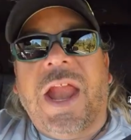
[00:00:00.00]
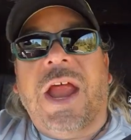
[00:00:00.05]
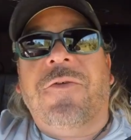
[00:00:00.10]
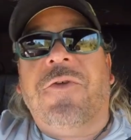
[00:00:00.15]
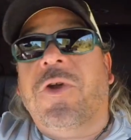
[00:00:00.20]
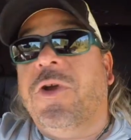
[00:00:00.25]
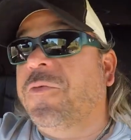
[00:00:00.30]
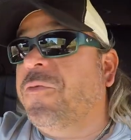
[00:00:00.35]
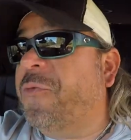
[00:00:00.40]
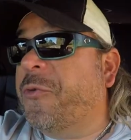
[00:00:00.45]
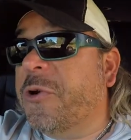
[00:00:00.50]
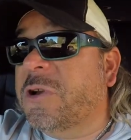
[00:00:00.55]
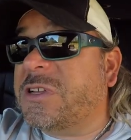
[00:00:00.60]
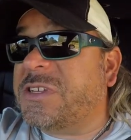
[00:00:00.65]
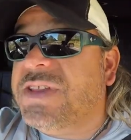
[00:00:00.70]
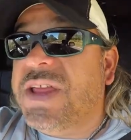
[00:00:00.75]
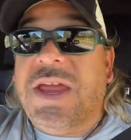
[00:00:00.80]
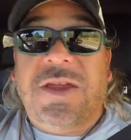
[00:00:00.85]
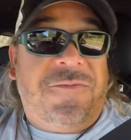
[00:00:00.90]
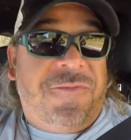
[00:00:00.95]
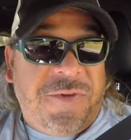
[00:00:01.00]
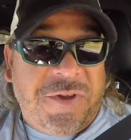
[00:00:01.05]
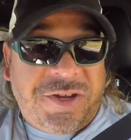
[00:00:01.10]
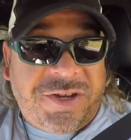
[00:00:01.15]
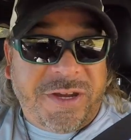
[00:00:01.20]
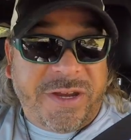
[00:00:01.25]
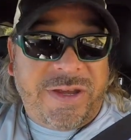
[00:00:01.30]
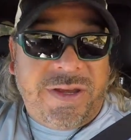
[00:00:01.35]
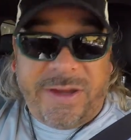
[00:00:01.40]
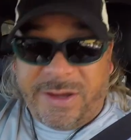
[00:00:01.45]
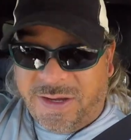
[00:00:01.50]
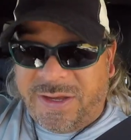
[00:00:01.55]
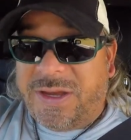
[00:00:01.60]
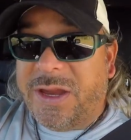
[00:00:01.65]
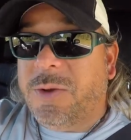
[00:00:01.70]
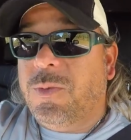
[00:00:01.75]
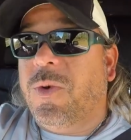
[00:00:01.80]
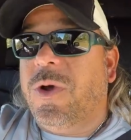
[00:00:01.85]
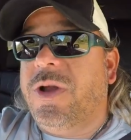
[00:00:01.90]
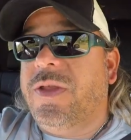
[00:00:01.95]
I've heard First State Fishing
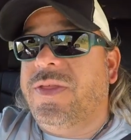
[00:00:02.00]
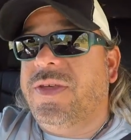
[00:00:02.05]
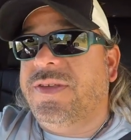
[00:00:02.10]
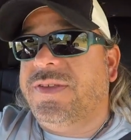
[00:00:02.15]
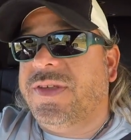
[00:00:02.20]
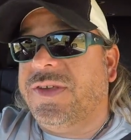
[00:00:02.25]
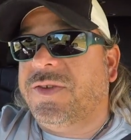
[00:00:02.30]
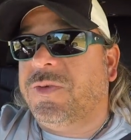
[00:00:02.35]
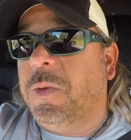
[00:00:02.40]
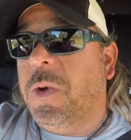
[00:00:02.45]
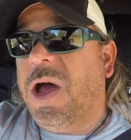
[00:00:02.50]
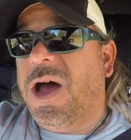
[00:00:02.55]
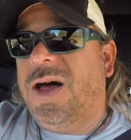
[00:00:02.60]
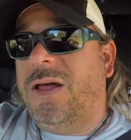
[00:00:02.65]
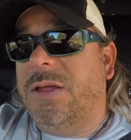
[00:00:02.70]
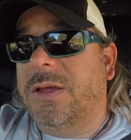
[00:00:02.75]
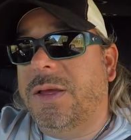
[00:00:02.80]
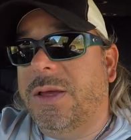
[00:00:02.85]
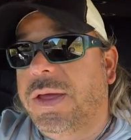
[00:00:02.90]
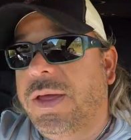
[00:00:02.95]
did one of these as well.